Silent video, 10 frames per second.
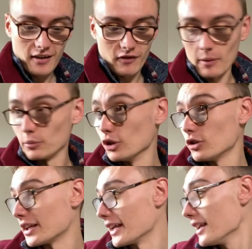if I'm
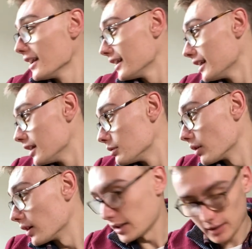lucky.
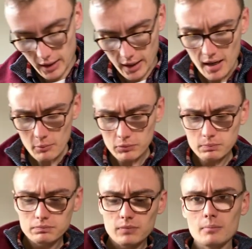But I'm
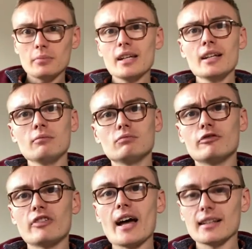being
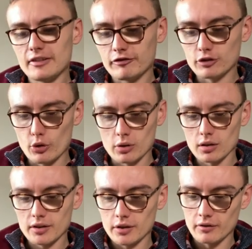fairly
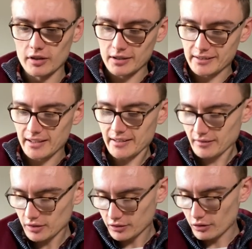frugal at university.
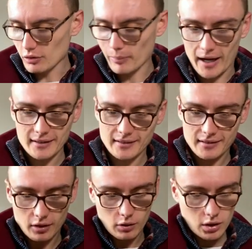It's not too bad,
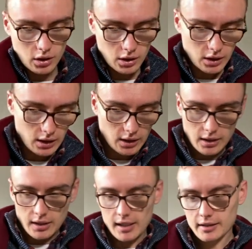so
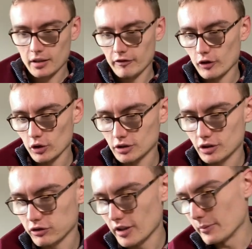I can afford
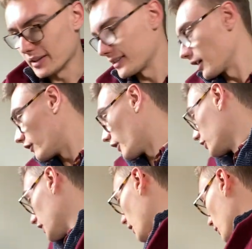to treat myself
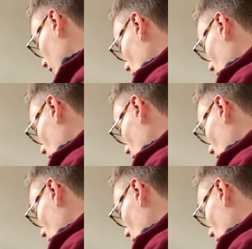every now and